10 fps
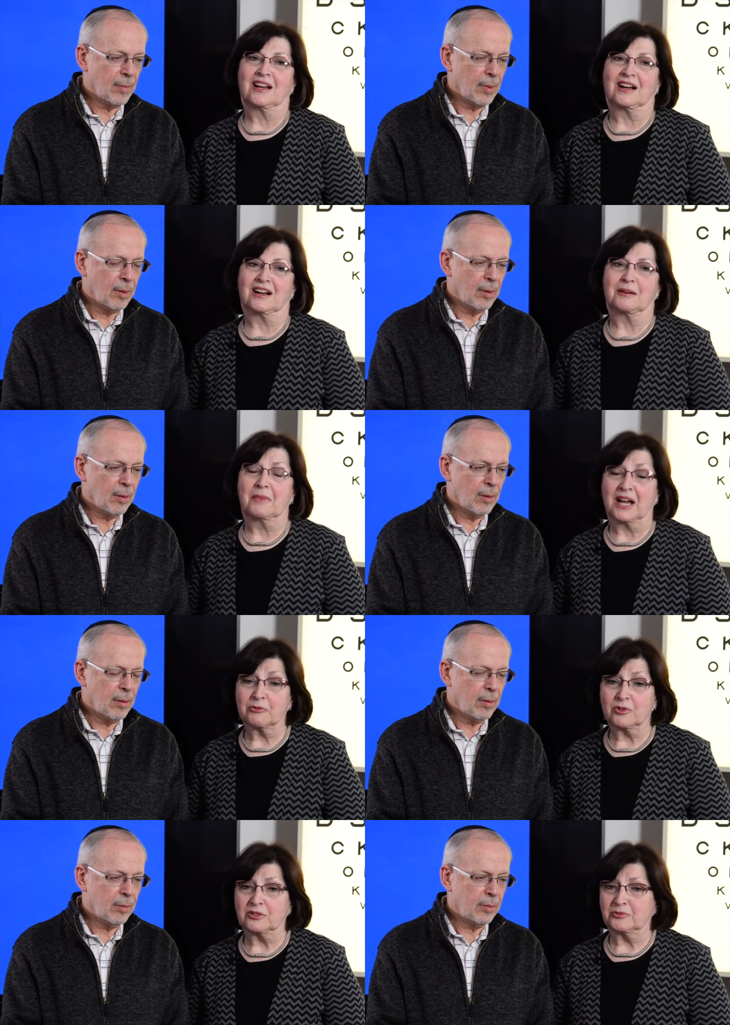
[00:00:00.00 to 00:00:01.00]
Speaker 1: Uh, my
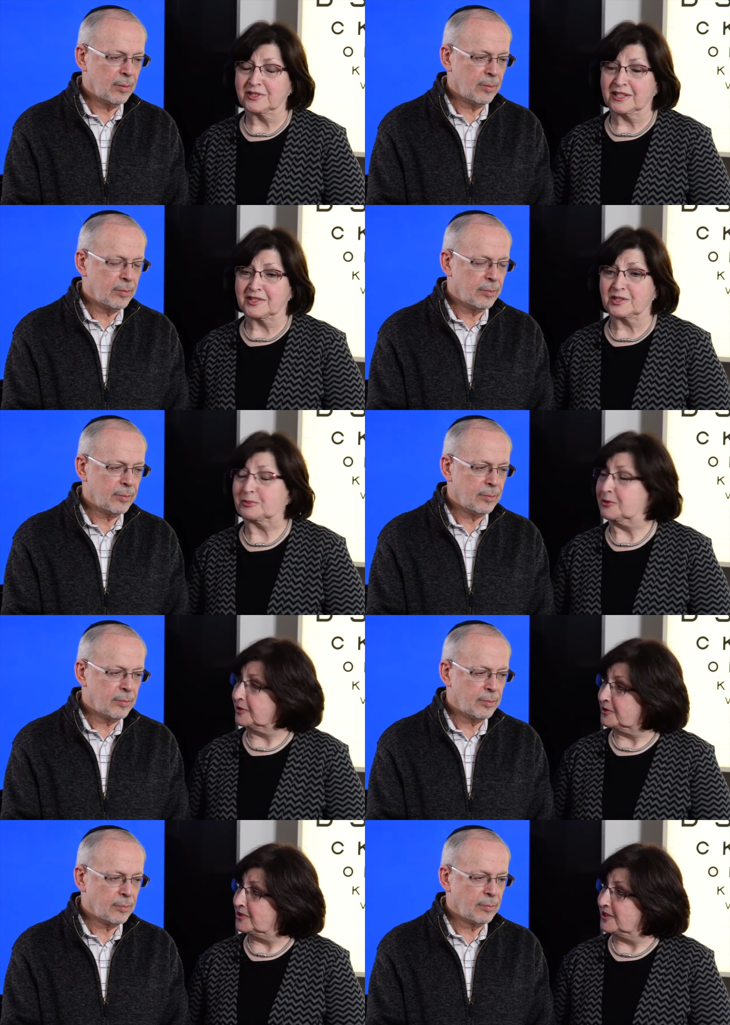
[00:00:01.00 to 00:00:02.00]
role was as
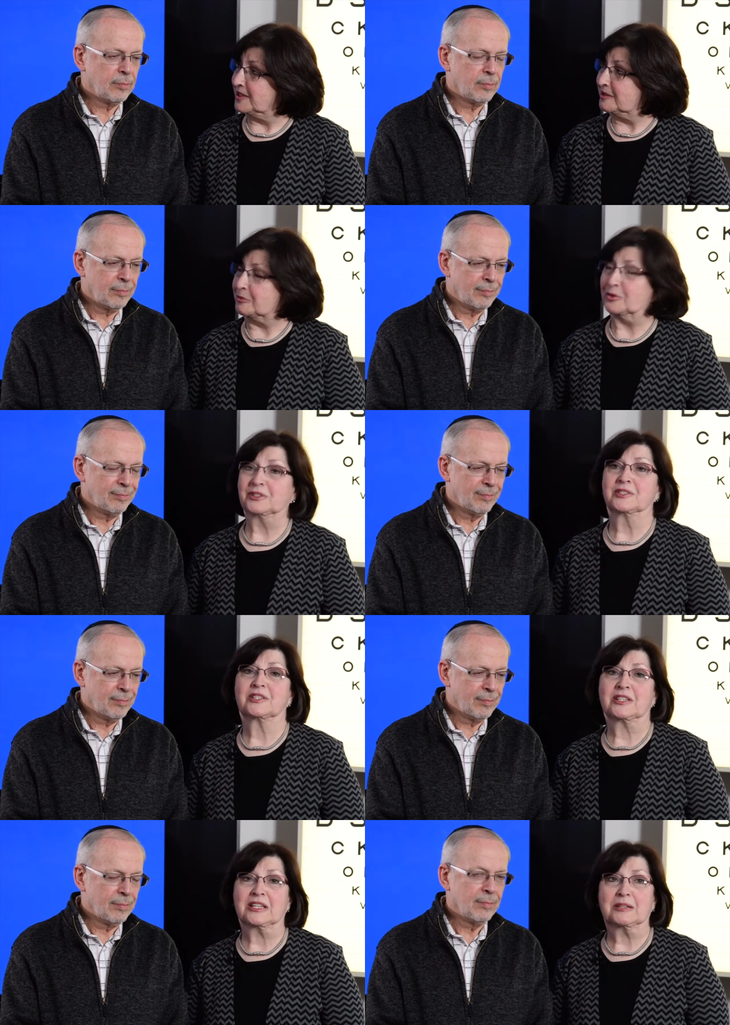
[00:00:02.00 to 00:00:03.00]
supporter to him once
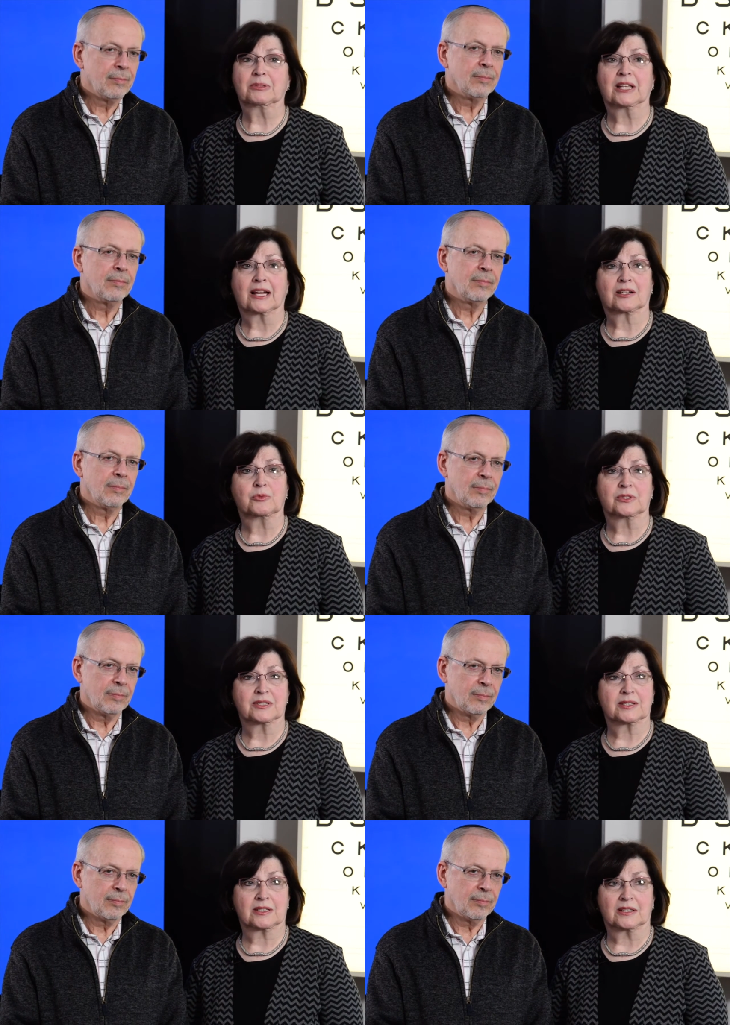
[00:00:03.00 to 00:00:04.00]
the plaque
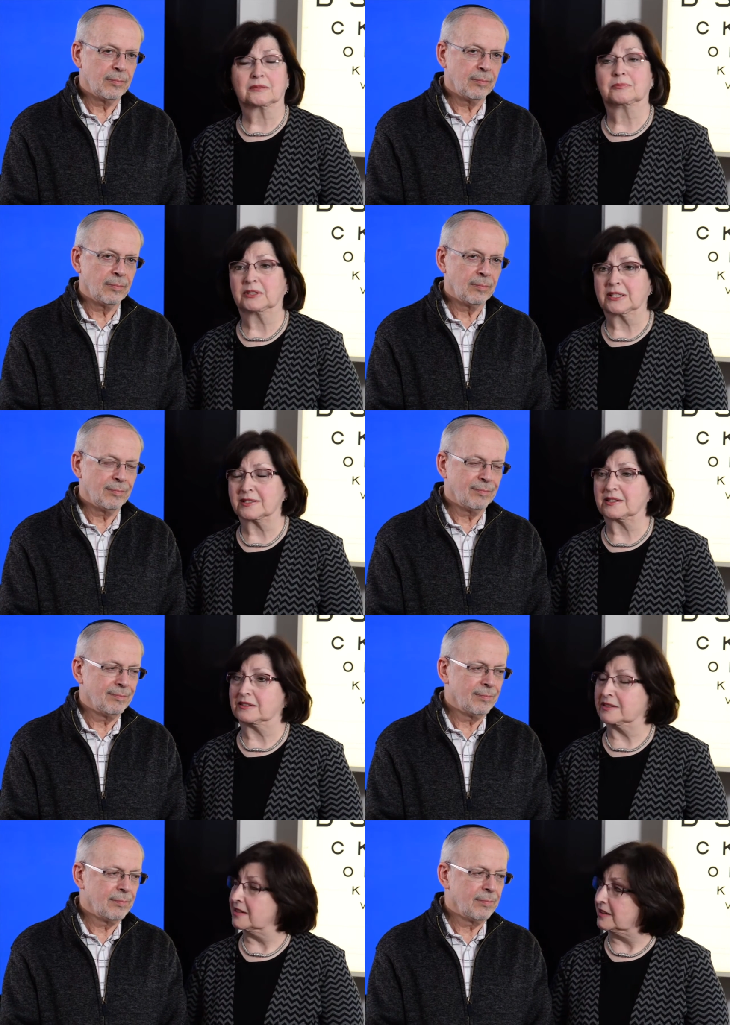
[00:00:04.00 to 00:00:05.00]
was uh, placed on
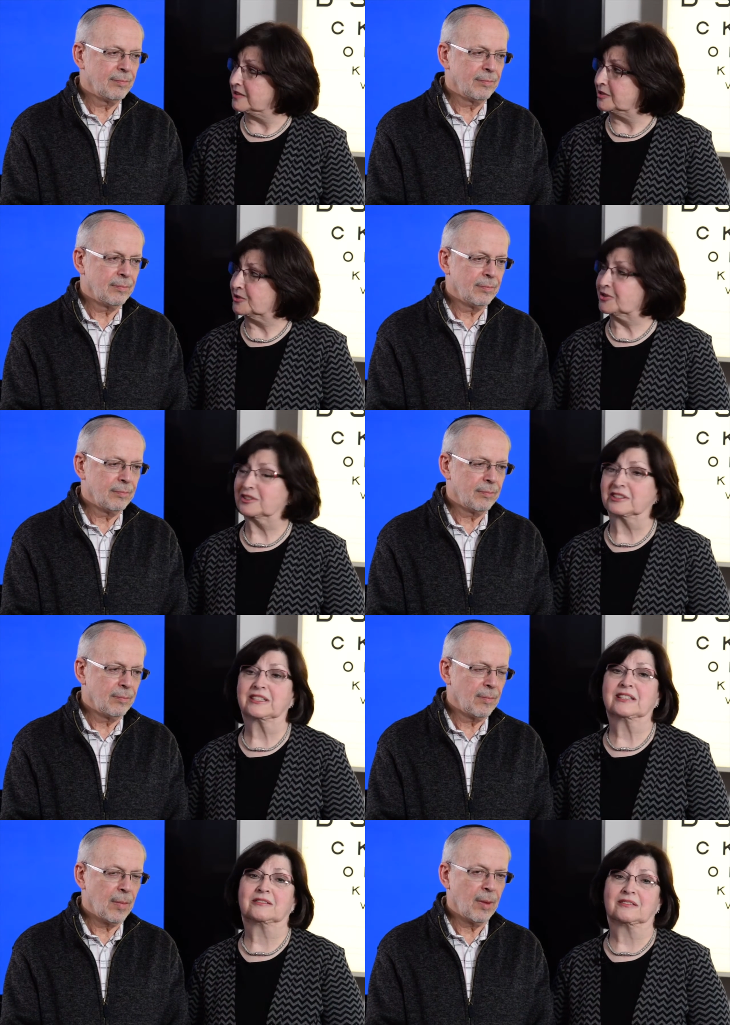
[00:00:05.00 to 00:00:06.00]
his eye
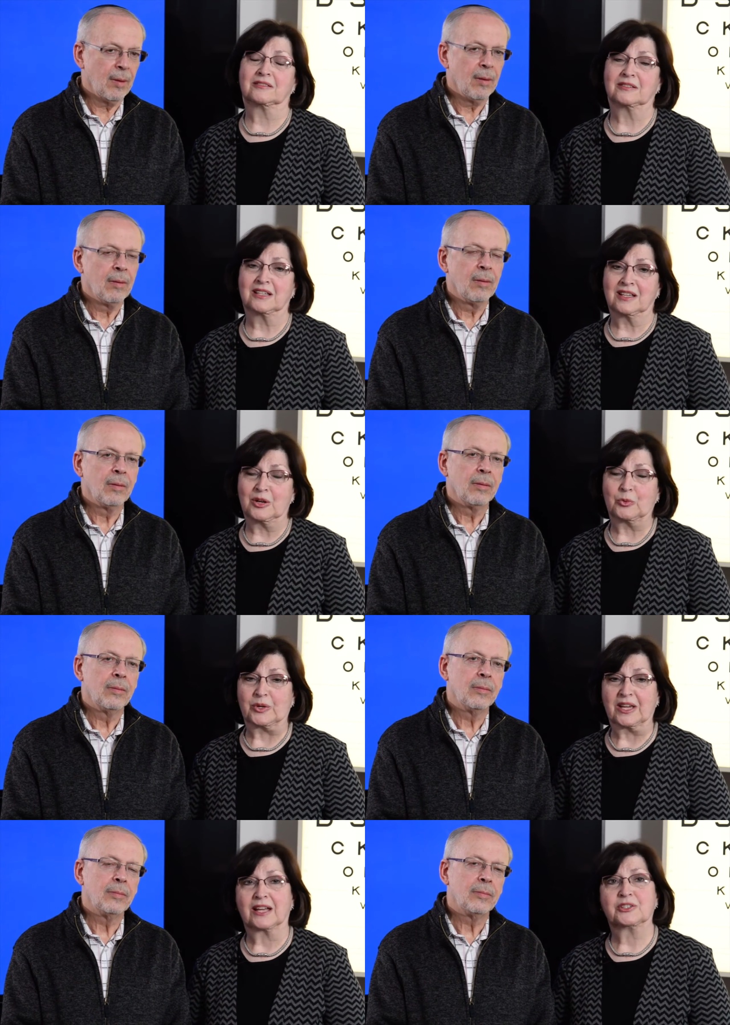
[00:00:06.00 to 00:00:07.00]
surgically, and
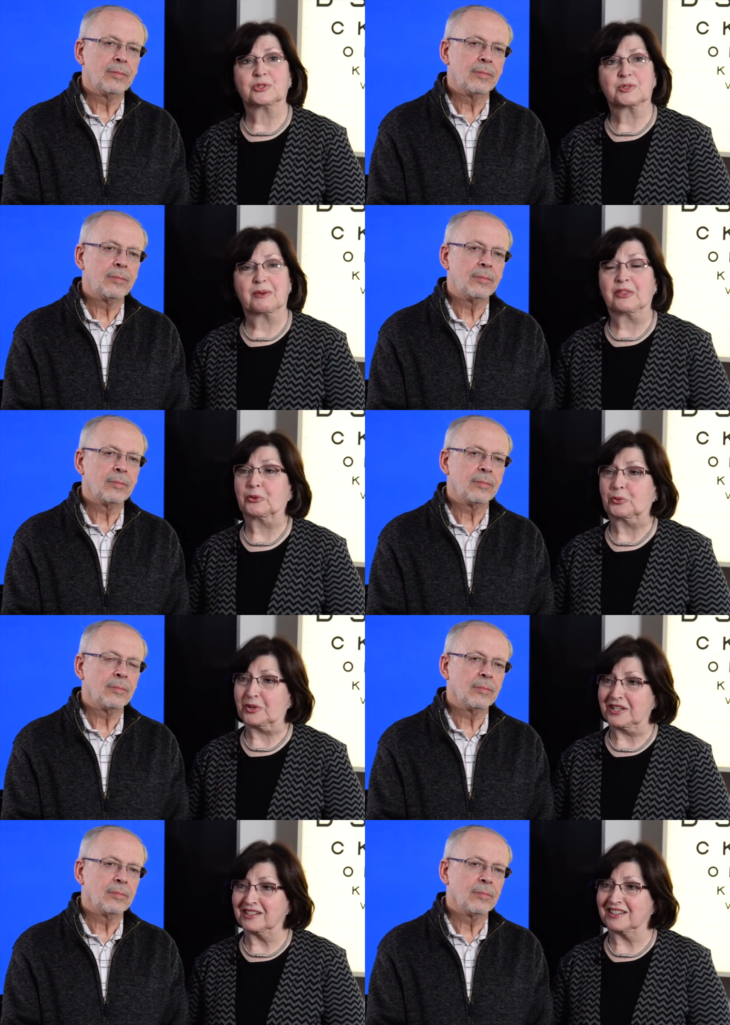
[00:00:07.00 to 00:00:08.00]
we had to spend the
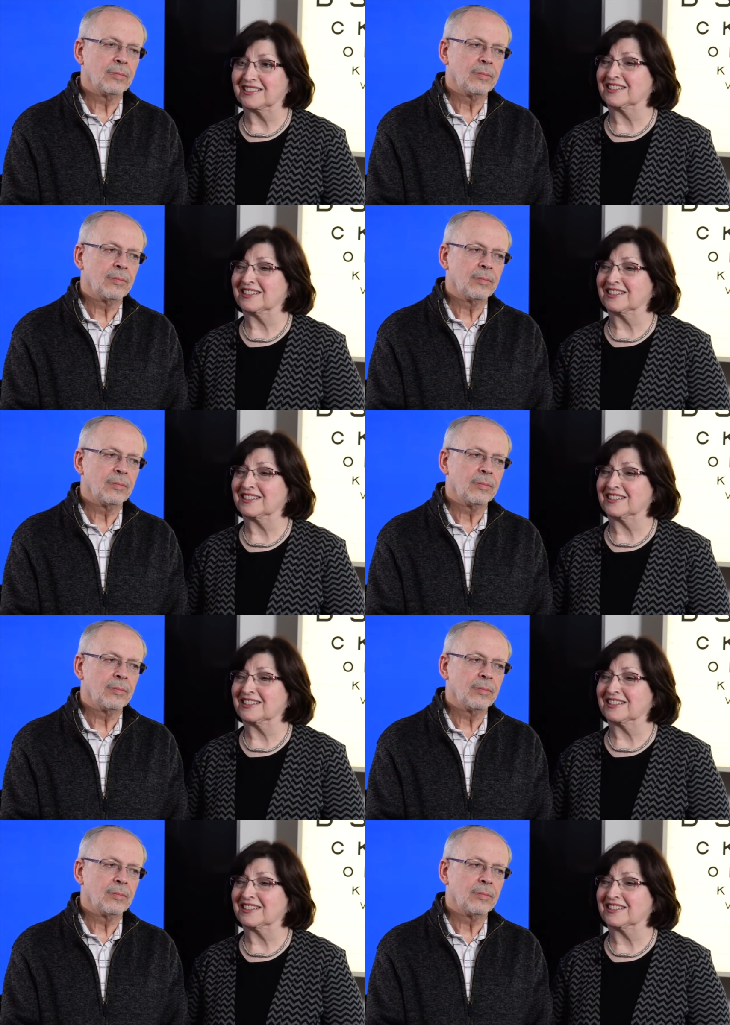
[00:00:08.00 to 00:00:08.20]
week